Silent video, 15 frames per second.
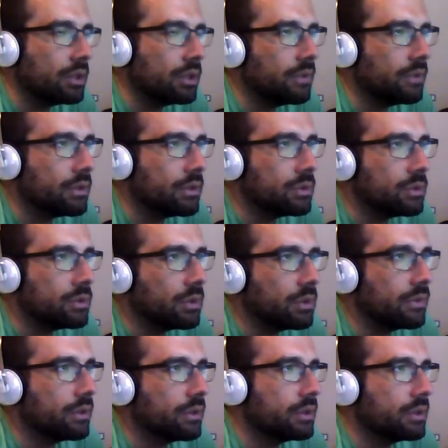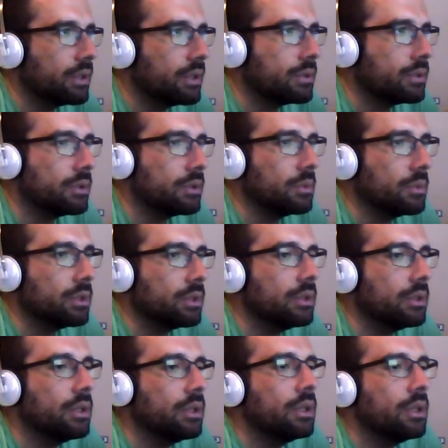He did finish 21st last week, but
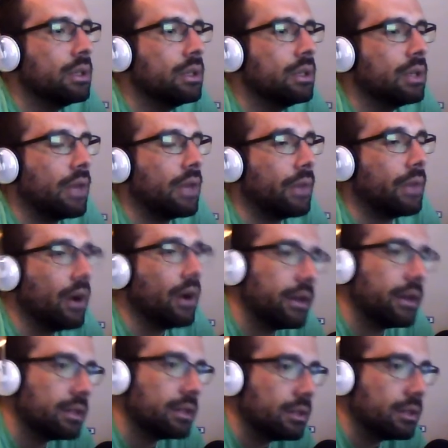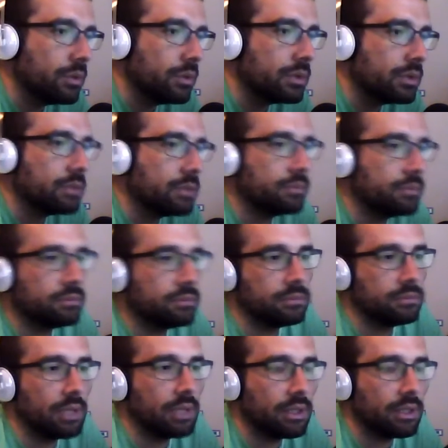I thought he was,
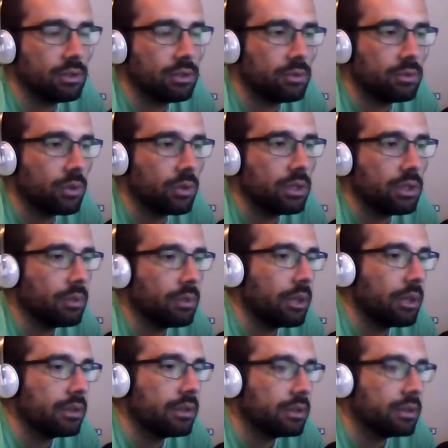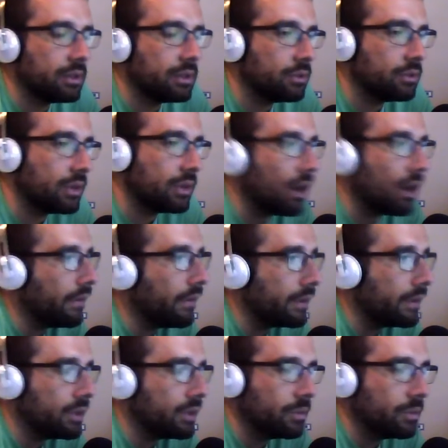I think you tweeted about it. He thought that
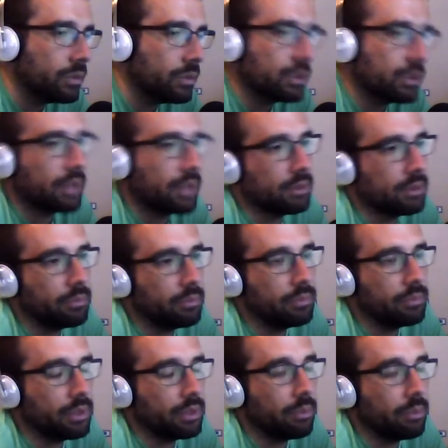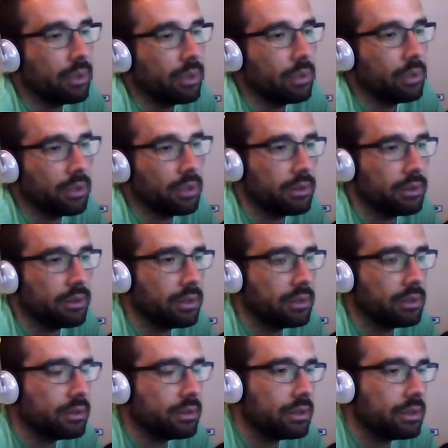he was actually going to play well, and
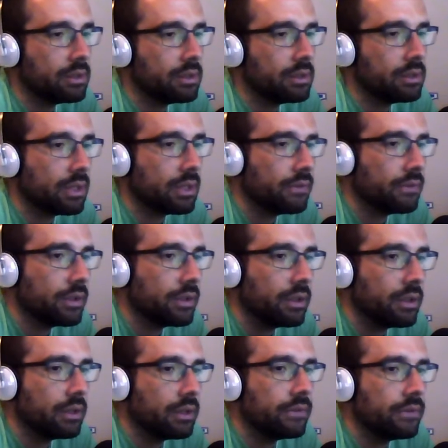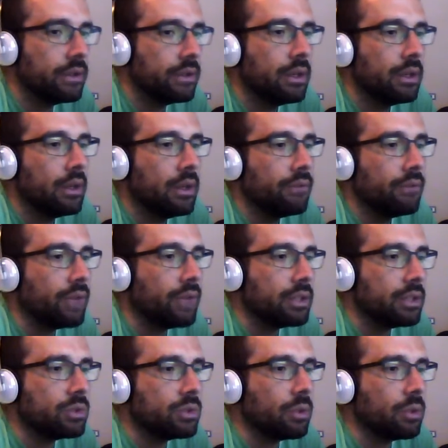then he just kind of fell off. Funny
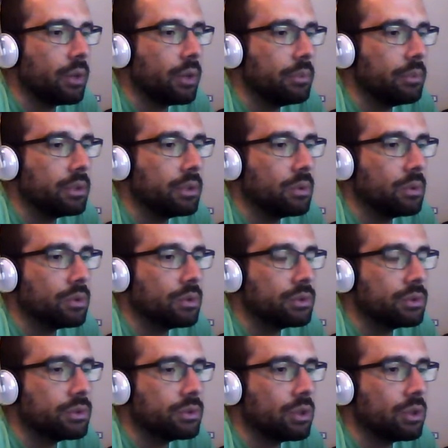story about Billy Horschel.